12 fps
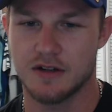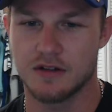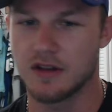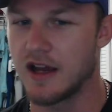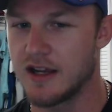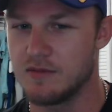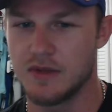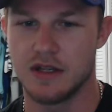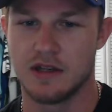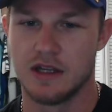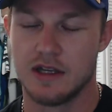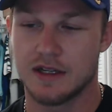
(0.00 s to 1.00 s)
lineman
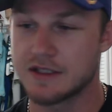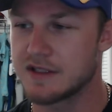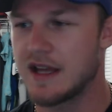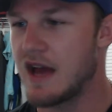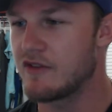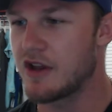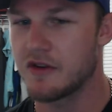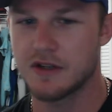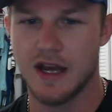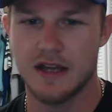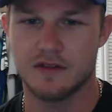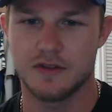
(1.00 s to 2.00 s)
because they have another
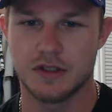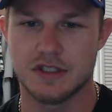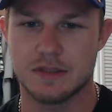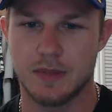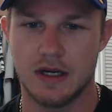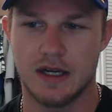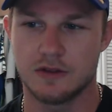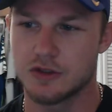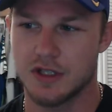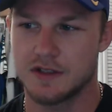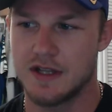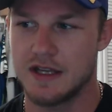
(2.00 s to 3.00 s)
guy to fill the spot who's
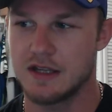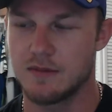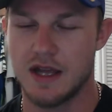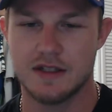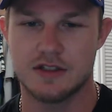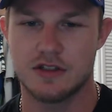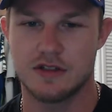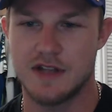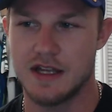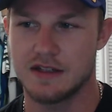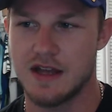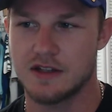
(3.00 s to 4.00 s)
going to take him next take
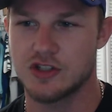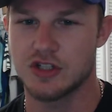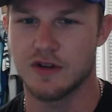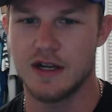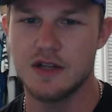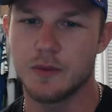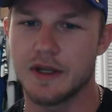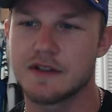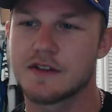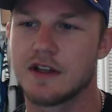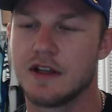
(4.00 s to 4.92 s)
it next year anyways.